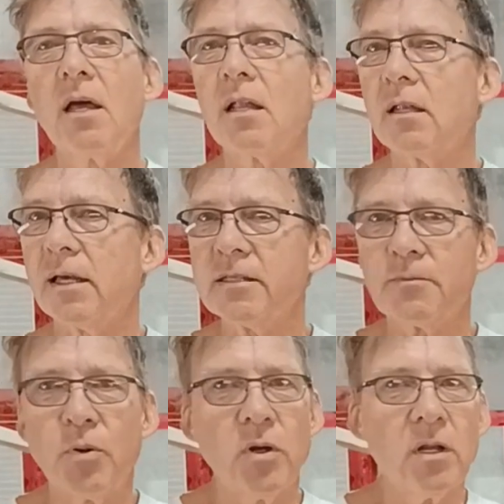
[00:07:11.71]
Let's
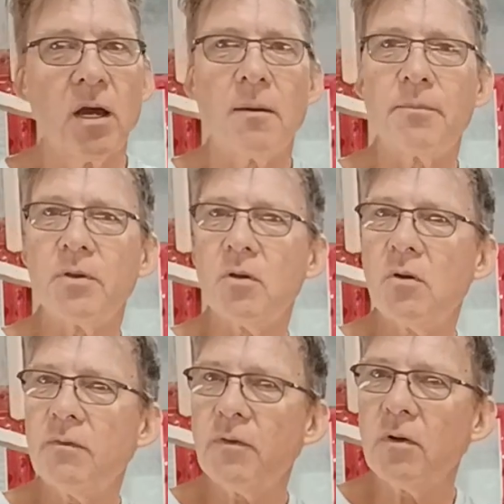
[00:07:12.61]
put a
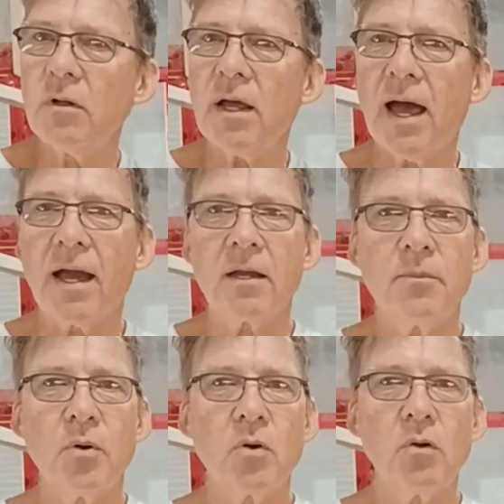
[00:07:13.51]
beautiful
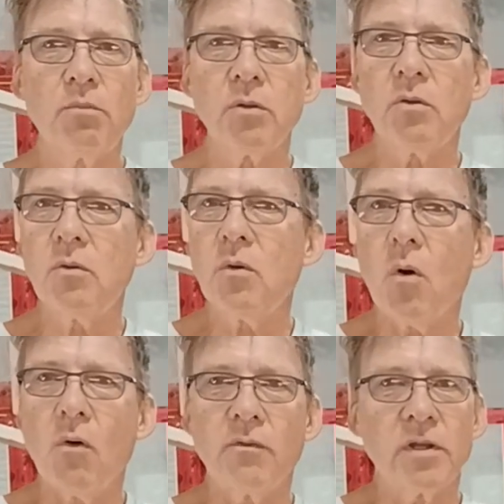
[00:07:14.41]
Acapulco blue
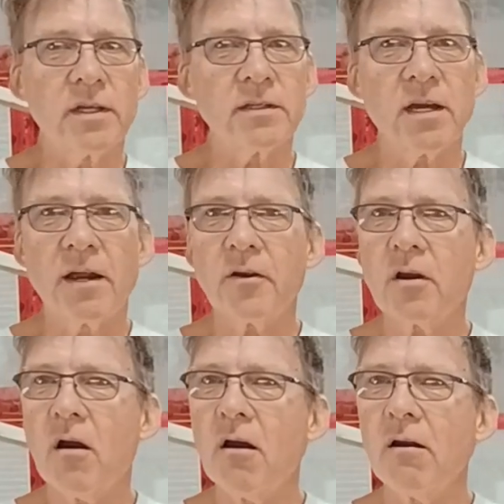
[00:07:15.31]
over the entire
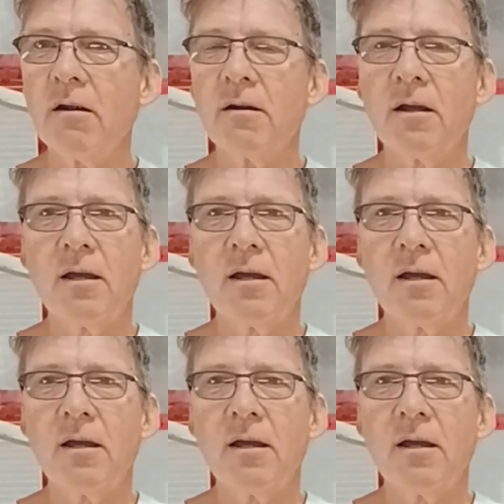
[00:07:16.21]
car.